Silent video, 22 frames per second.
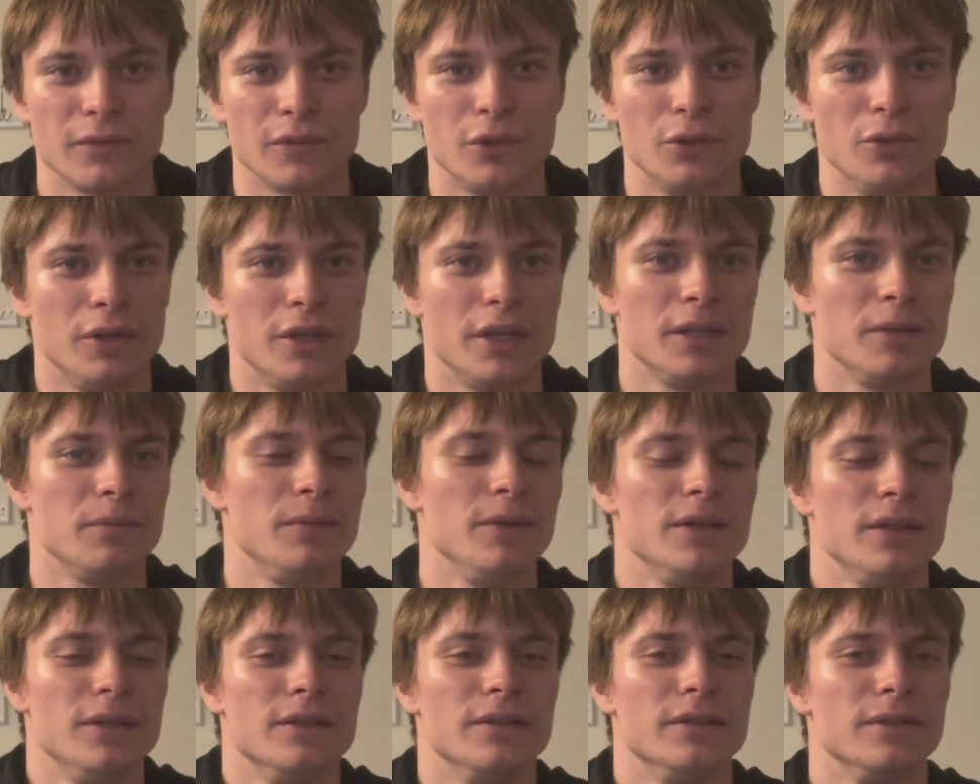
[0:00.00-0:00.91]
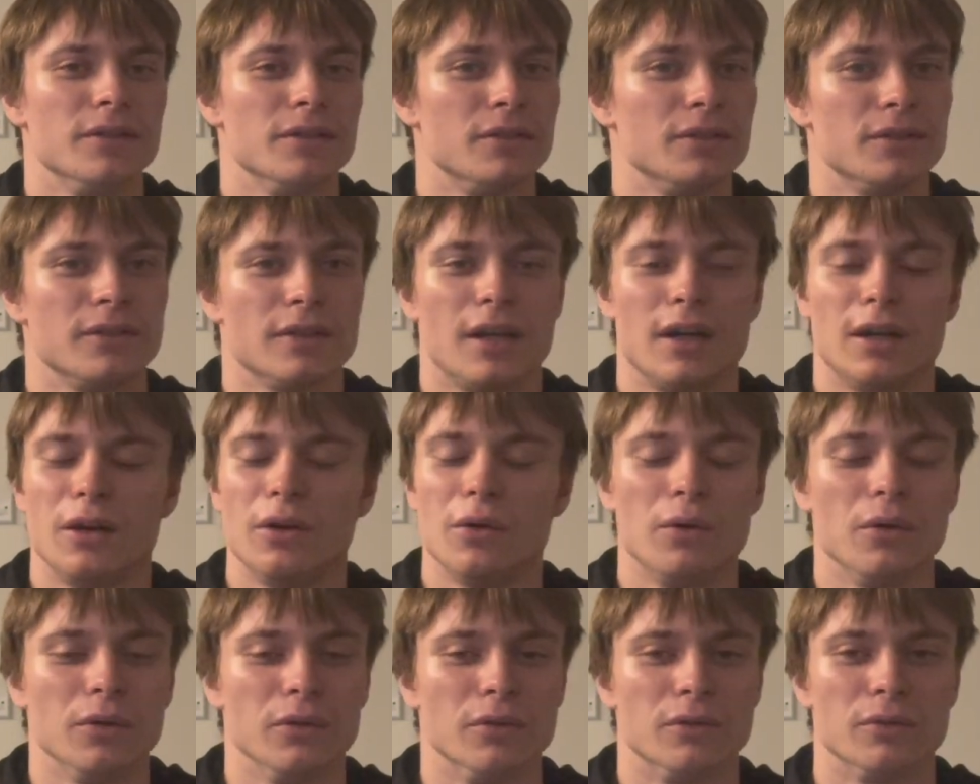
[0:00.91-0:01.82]
You can be how
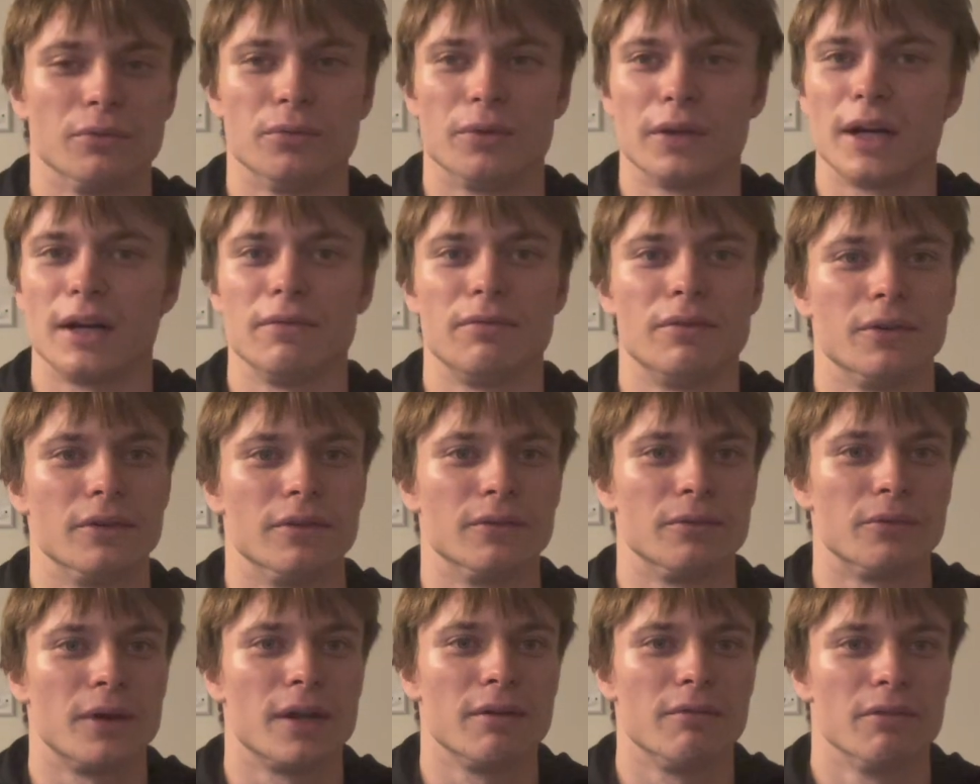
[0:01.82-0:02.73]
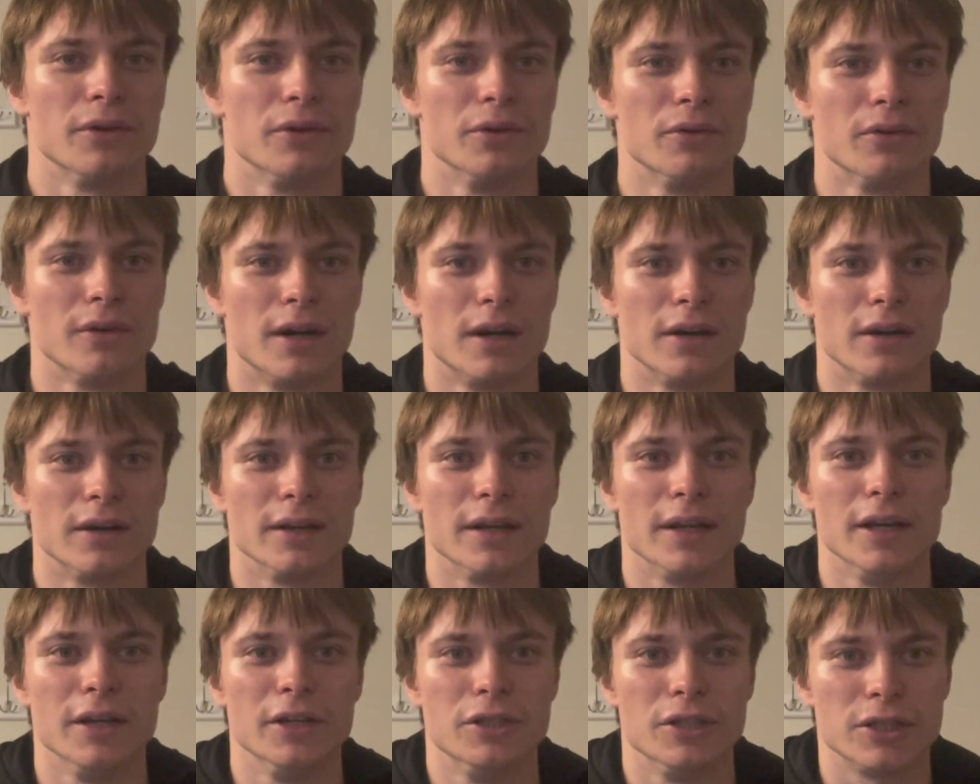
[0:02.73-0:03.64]
old, whatever, wherever you are,
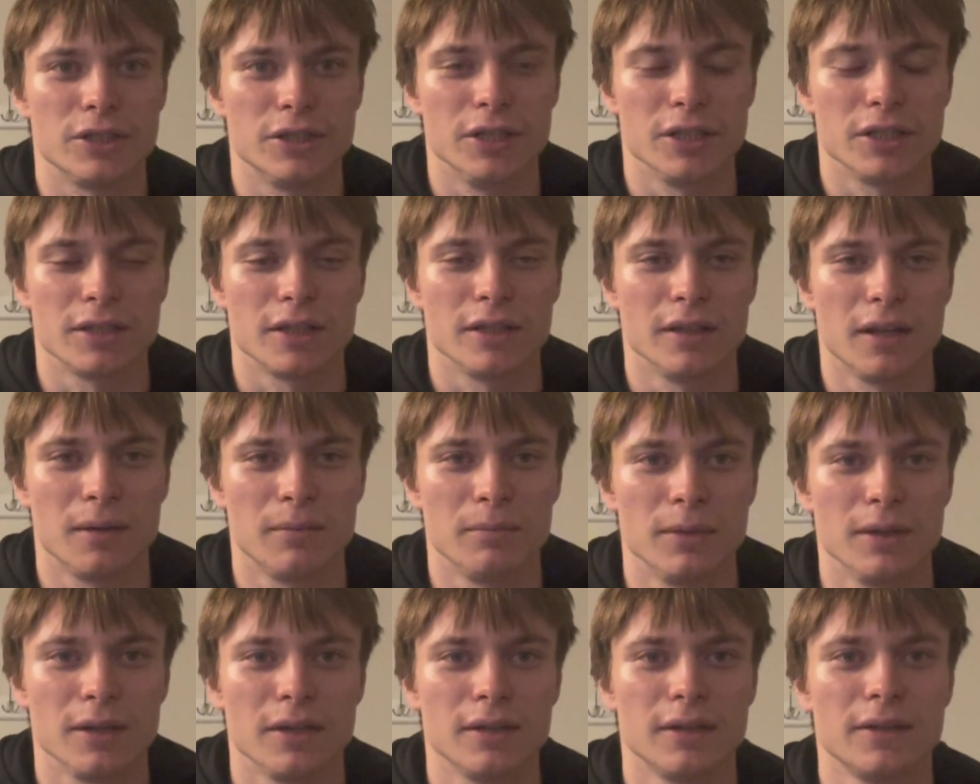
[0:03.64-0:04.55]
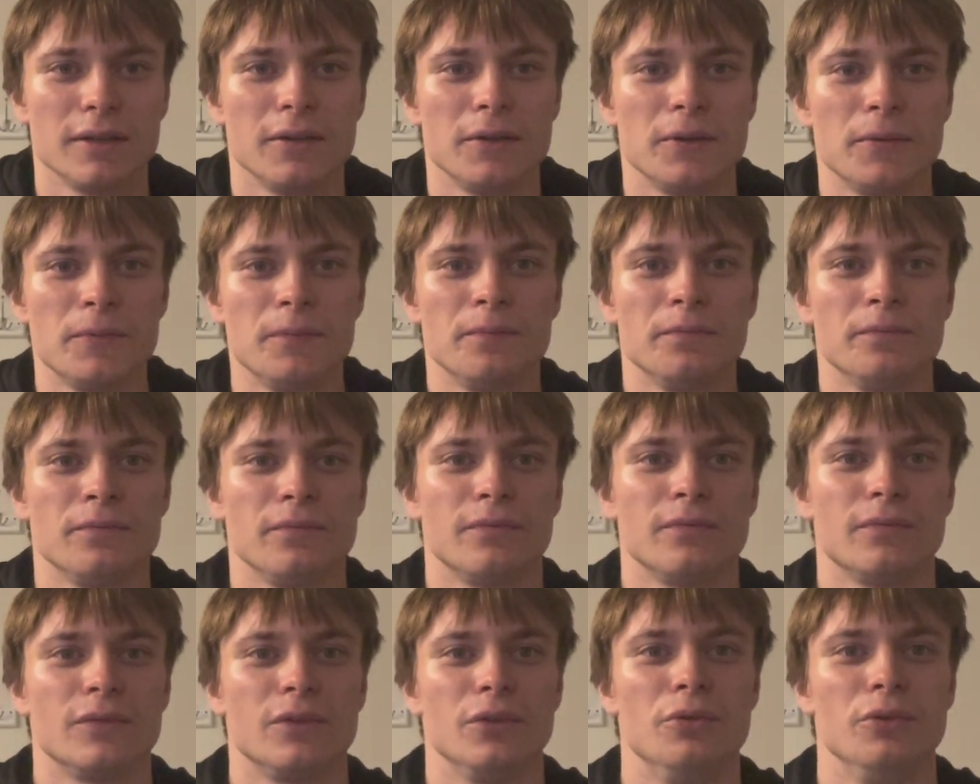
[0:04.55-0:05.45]
age is just a number.
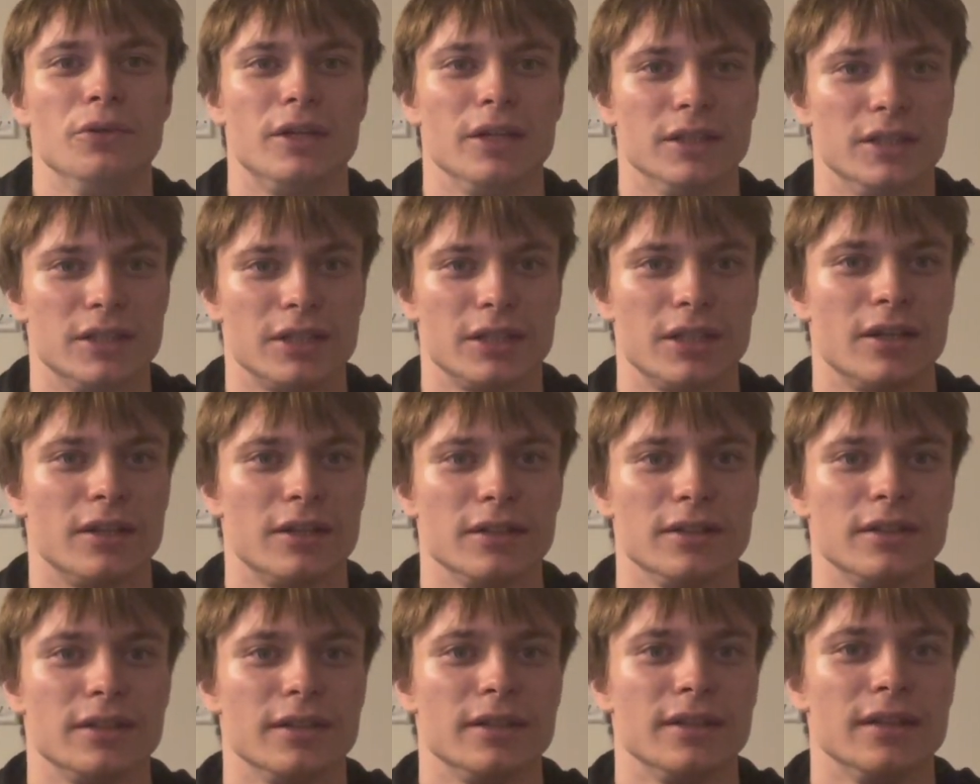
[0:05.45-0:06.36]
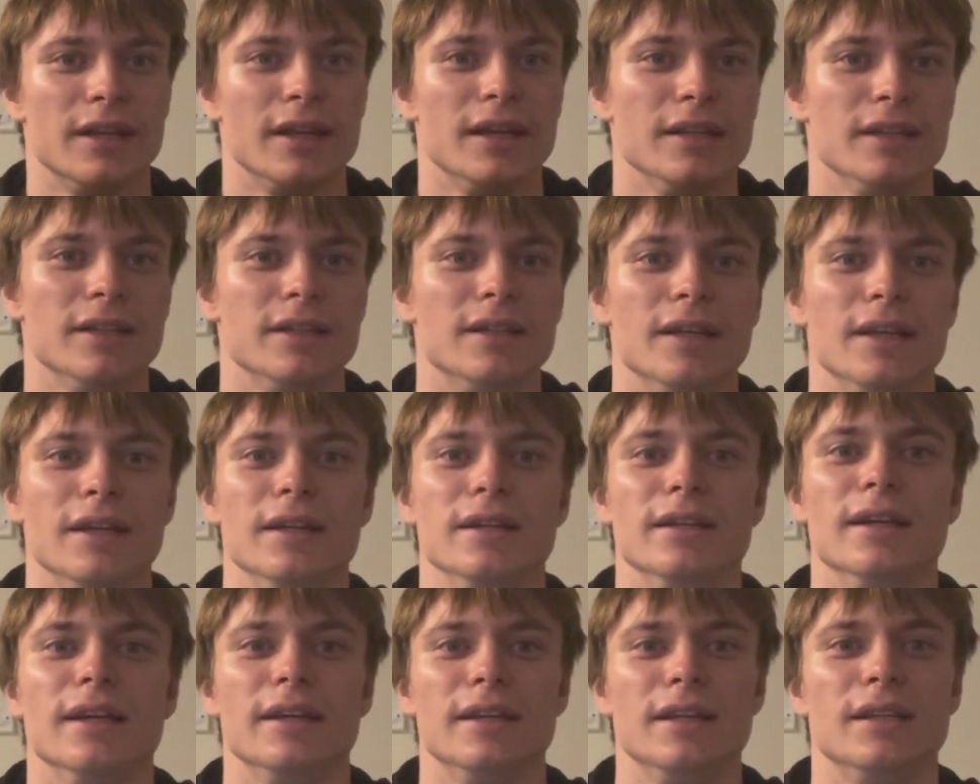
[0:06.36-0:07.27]
You can start any
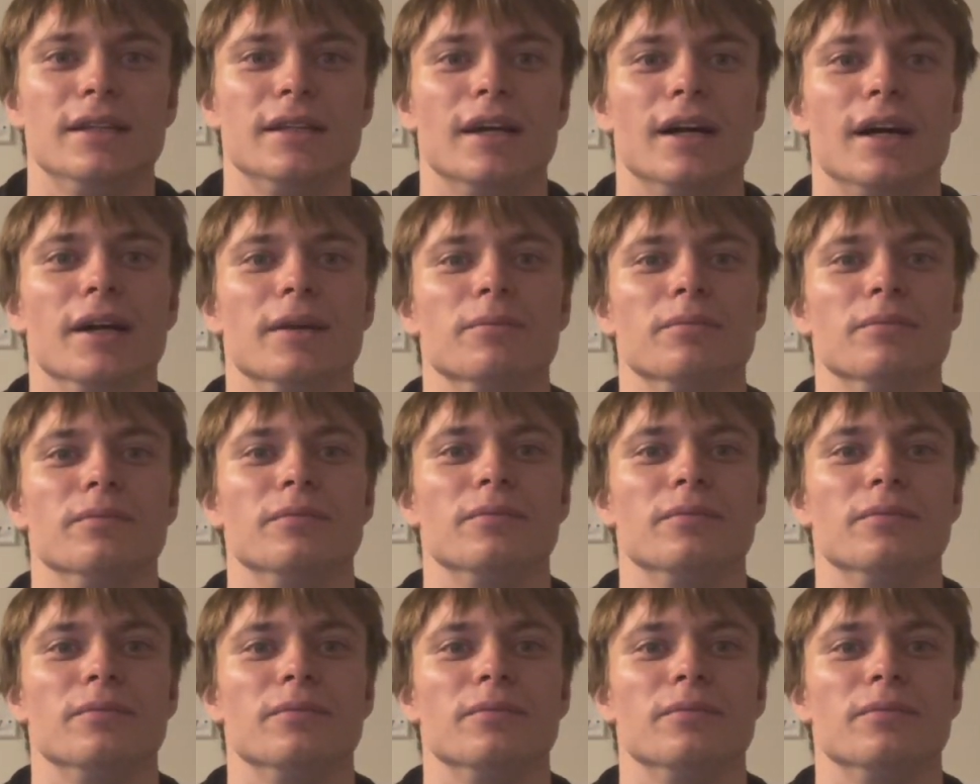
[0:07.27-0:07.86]
day, anytime.